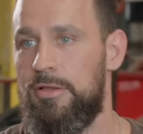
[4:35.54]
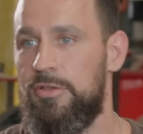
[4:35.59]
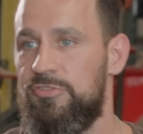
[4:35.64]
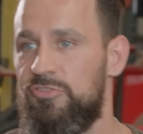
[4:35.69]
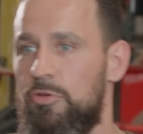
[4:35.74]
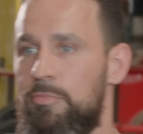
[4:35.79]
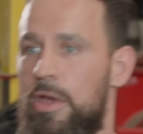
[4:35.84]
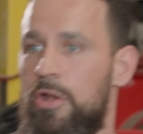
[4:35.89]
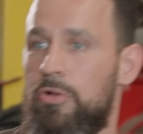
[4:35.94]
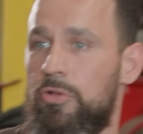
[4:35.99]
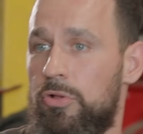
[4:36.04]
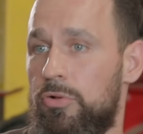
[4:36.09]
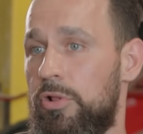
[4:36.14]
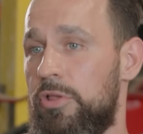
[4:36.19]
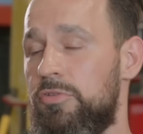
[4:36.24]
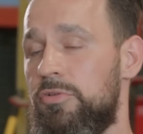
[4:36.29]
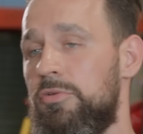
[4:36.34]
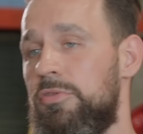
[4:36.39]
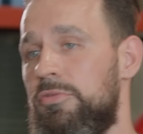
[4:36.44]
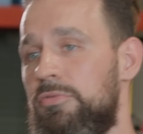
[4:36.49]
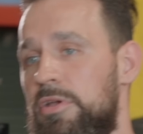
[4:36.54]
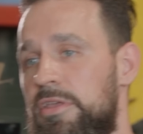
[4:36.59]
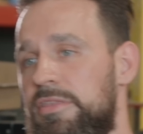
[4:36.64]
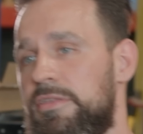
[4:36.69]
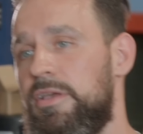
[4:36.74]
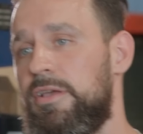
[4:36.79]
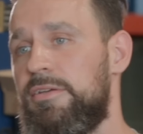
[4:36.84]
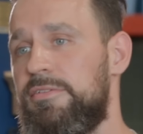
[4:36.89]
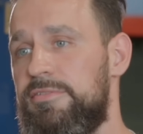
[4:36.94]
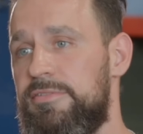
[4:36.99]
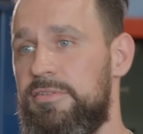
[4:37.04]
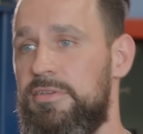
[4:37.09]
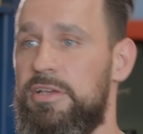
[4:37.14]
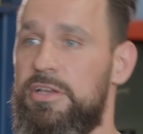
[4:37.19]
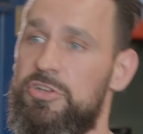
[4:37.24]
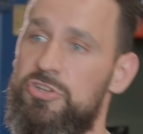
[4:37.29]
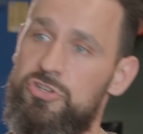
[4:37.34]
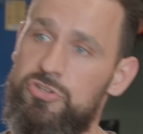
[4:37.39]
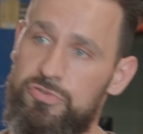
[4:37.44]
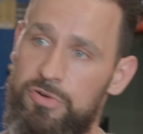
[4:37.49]
So metal can only do three things. It
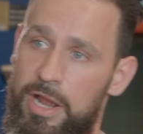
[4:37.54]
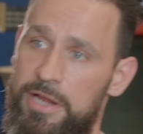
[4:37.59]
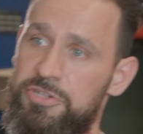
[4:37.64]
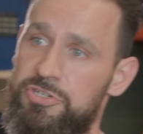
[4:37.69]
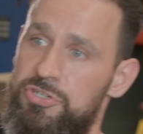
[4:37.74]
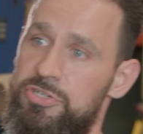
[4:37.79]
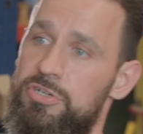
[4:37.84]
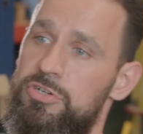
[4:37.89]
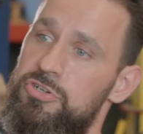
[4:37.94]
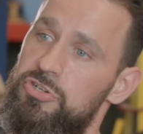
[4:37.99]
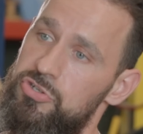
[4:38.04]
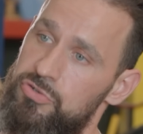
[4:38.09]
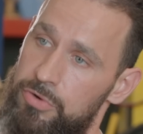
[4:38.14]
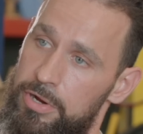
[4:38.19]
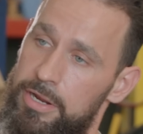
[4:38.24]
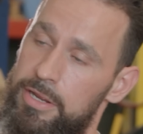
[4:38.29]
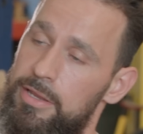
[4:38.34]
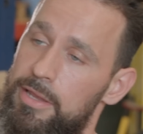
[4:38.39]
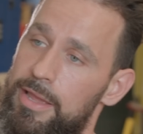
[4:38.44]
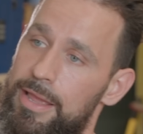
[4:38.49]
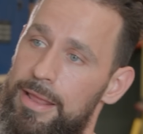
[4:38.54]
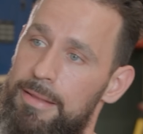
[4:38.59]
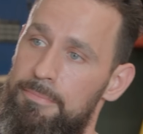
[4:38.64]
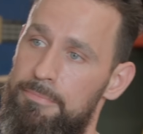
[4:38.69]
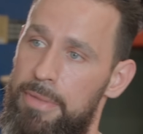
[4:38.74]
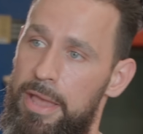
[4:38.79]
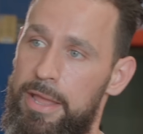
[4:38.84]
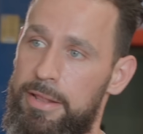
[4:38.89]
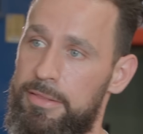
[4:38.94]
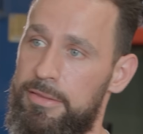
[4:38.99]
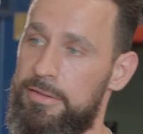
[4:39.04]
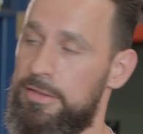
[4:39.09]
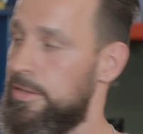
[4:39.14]
could stretch, shrink, and bend.